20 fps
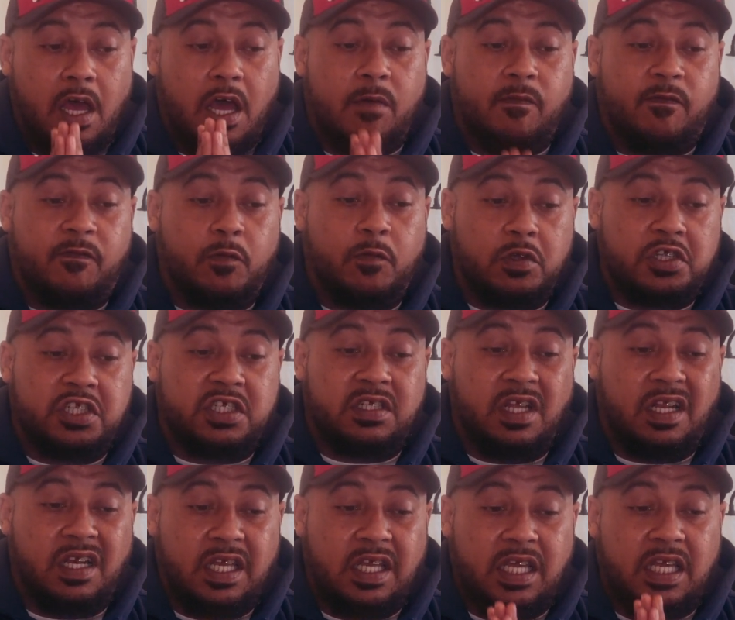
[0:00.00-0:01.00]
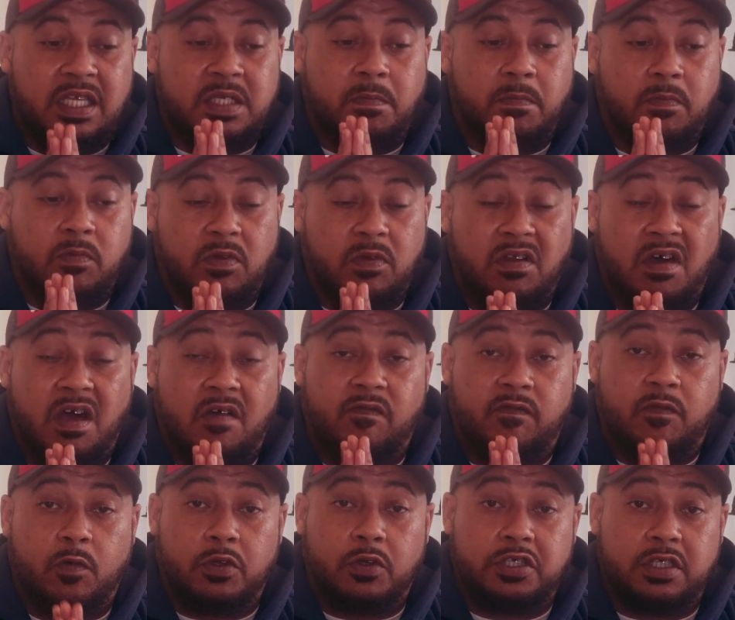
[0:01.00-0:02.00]
Unfortunately, it's well, not
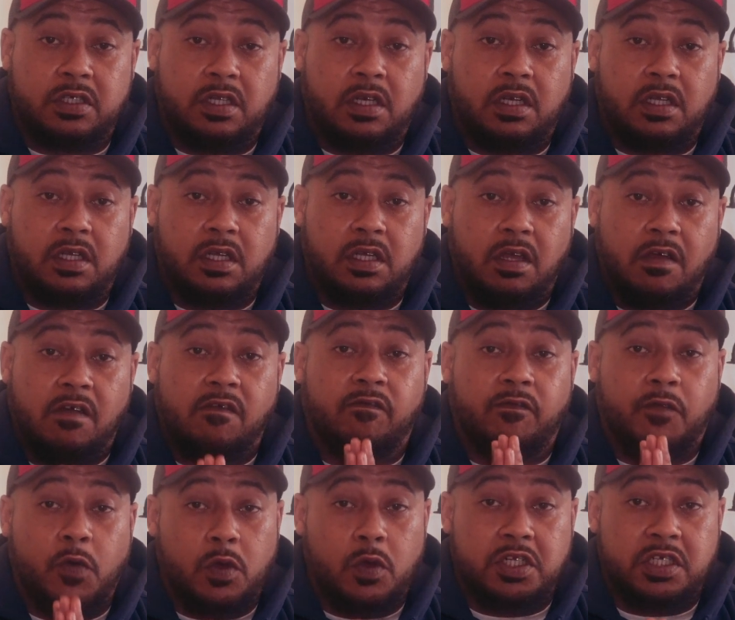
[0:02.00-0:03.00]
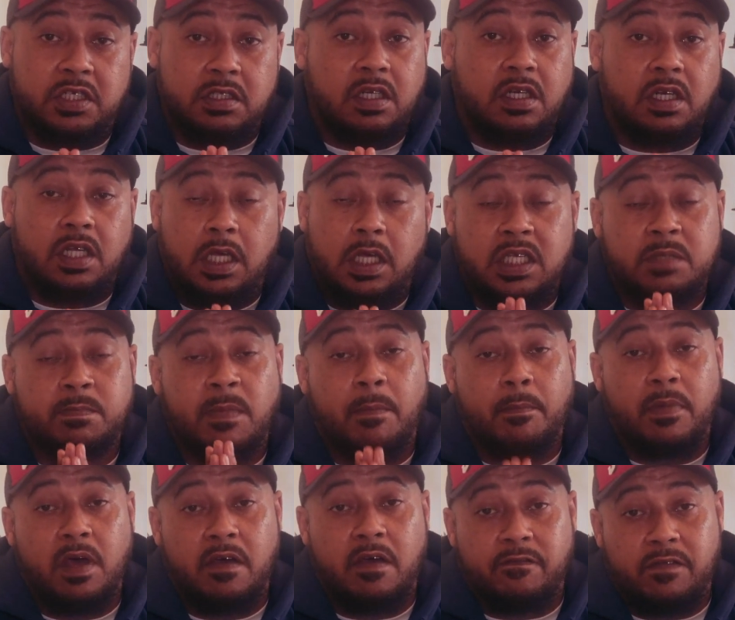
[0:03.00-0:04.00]
unfortunately, Fortunately, it's my
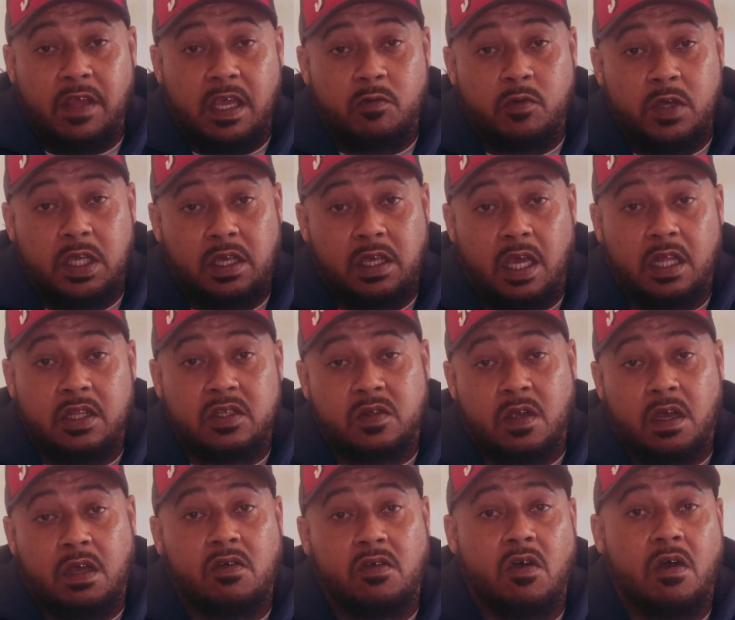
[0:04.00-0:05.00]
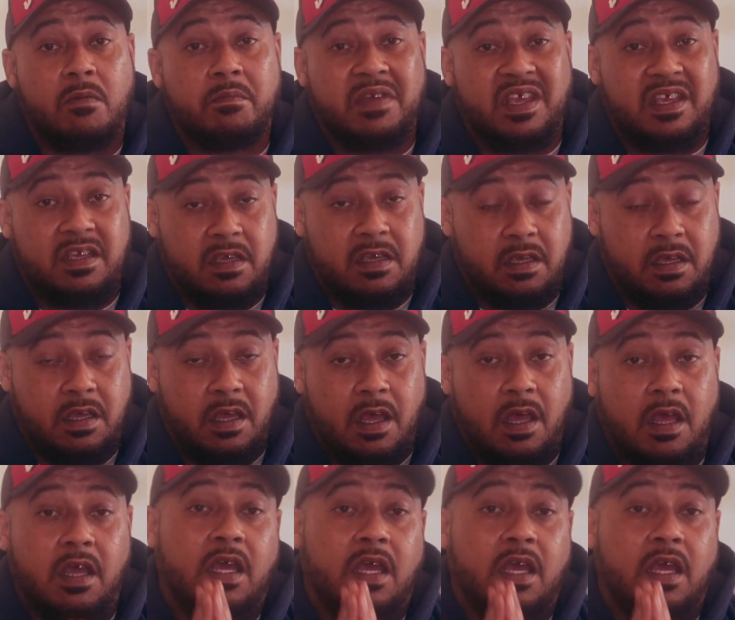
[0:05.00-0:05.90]
birthday weekend, so I can't make it.